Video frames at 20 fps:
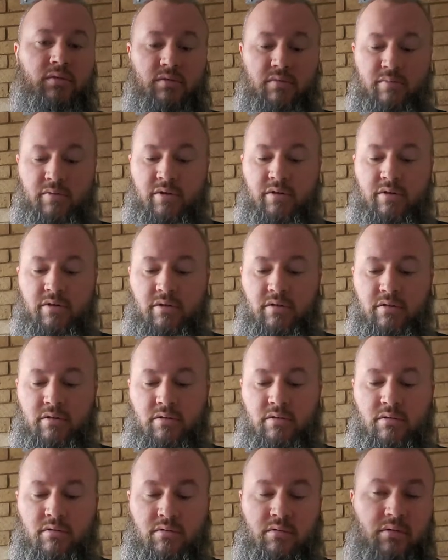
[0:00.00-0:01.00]
spirits.
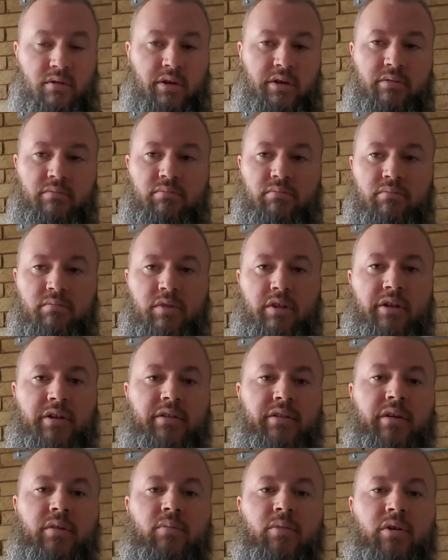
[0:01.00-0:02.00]
I like
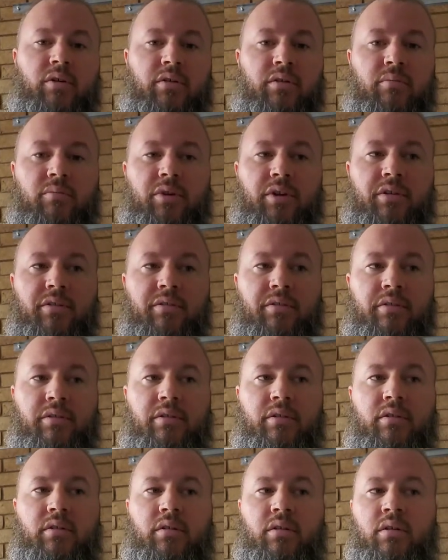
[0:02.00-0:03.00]
that better than paint
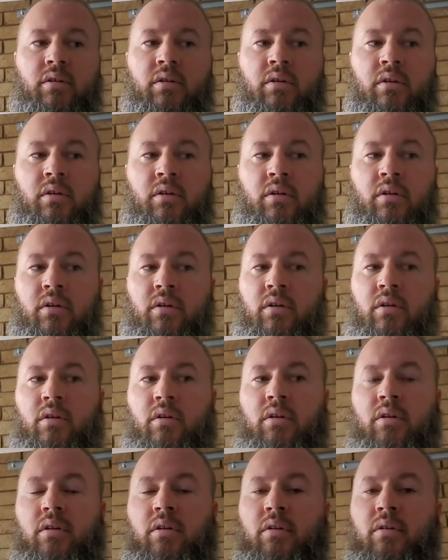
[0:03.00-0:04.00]
thinner.
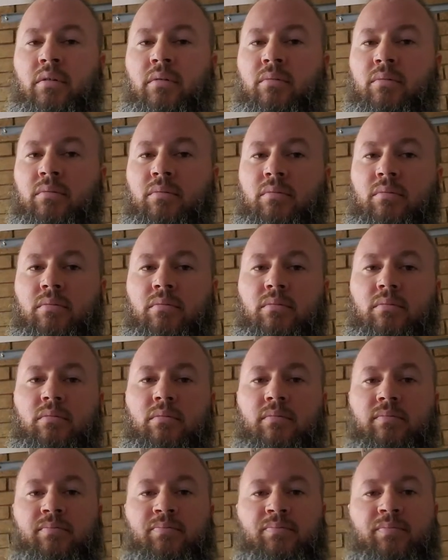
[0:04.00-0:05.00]

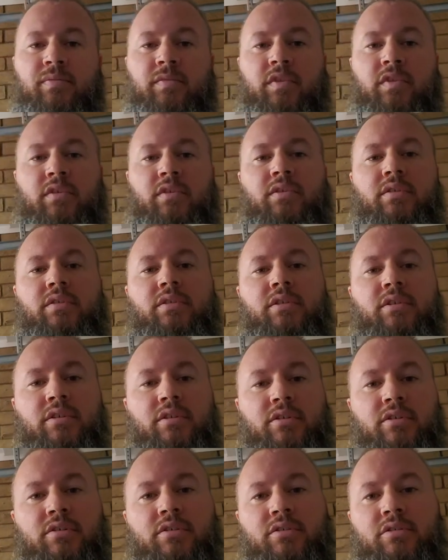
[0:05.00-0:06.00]
Let's see,
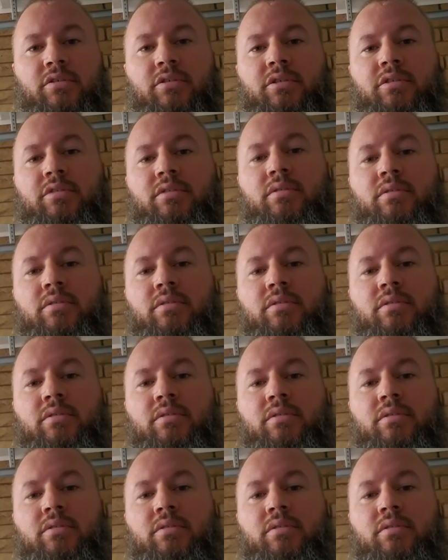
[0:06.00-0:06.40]
I'll show you.